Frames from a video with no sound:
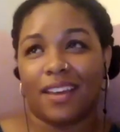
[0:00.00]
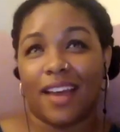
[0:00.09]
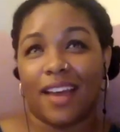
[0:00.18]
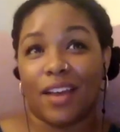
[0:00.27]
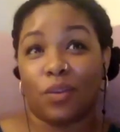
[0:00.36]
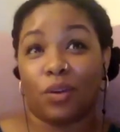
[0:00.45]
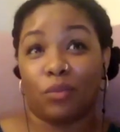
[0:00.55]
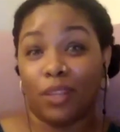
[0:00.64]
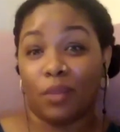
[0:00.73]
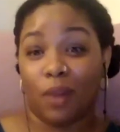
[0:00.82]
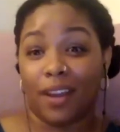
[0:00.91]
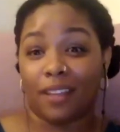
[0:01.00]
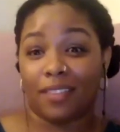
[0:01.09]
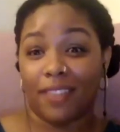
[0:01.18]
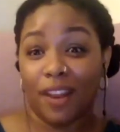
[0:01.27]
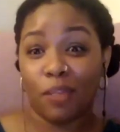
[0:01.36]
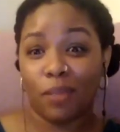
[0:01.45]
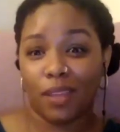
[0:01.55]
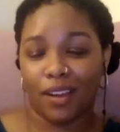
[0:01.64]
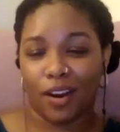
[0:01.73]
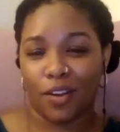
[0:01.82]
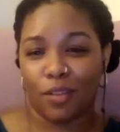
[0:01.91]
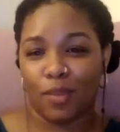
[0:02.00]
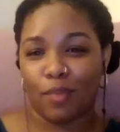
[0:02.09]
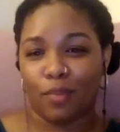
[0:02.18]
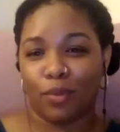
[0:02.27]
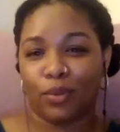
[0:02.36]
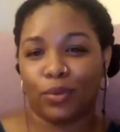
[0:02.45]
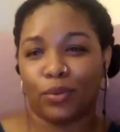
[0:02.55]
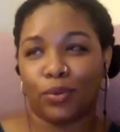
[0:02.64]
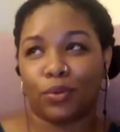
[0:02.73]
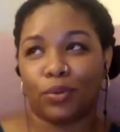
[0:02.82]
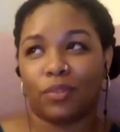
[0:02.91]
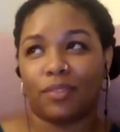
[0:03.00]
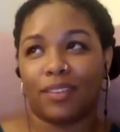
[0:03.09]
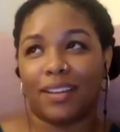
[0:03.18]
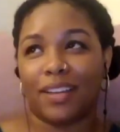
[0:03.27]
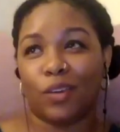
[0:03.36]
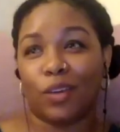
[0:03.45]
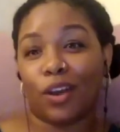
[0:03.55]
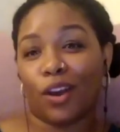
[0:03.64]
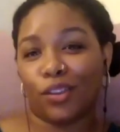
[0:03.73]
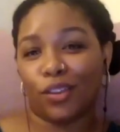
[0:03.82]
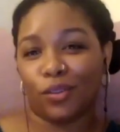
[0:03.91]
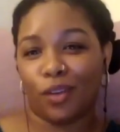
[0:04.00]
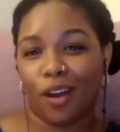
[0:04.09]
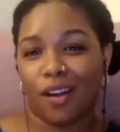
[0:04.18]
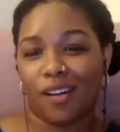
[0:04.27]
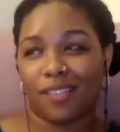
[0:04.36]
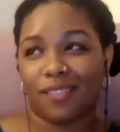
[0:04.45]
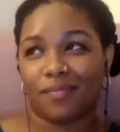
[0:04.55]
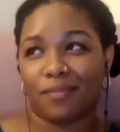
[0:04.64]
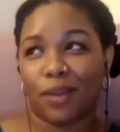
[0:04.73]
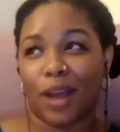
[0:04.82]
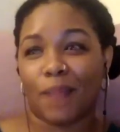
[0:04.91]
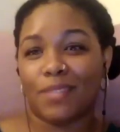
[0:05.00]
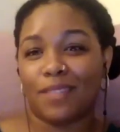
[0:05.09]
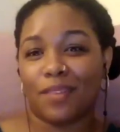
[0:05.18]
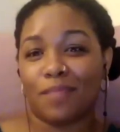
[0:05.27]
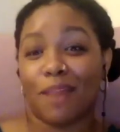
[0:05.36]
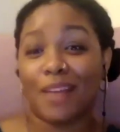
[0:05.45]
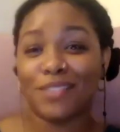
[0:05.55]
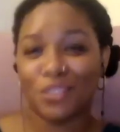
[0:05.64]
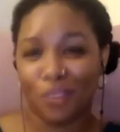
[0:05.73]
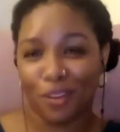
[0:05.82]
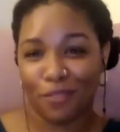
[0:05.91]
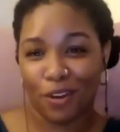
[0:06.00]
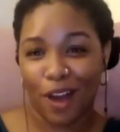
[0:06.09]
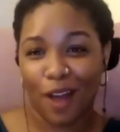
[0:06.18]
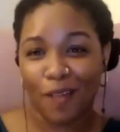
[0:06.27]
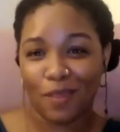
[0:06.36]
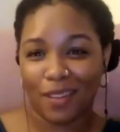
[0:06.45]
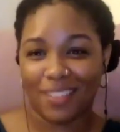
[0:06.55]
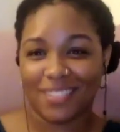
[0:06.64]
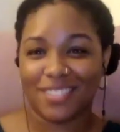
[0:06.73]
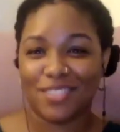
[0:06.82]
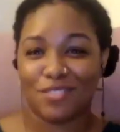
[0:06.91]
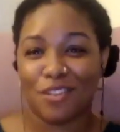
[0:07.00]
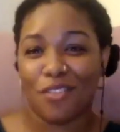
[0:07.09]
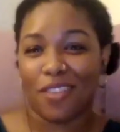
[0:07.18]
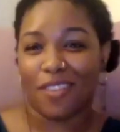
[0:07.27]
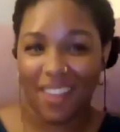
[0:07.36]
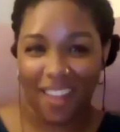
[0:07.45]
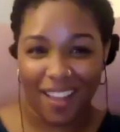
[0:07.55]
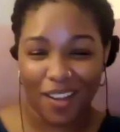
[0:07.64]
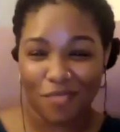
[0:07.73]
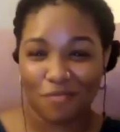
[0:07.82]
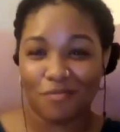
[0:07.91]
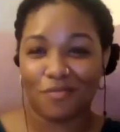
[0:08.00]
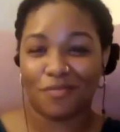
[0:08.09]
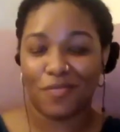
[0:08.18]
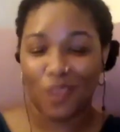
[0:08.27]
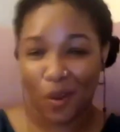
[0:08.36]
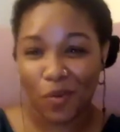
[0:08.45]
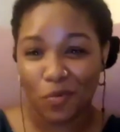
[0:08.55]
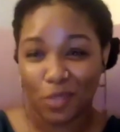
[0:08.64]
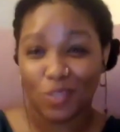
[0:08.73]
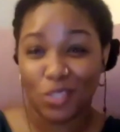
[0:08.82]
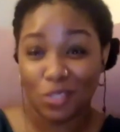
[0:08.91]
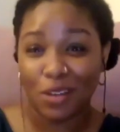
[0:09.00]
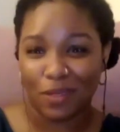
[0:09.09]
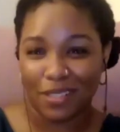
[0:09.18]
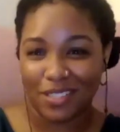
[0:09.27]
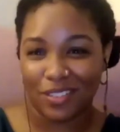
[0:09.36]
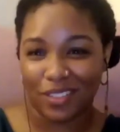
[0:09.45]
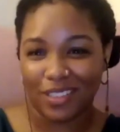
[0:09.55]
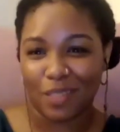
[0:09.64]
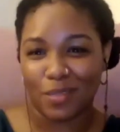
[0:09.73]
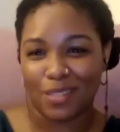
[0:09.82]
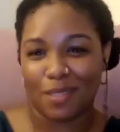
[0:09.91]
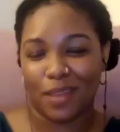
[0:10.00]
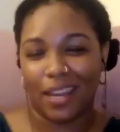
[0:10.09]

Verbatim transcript: and who are really wanting therapy are the people who you can argue are perhaps even best to refer out because you know that they you know will do it once you're linked up with somebody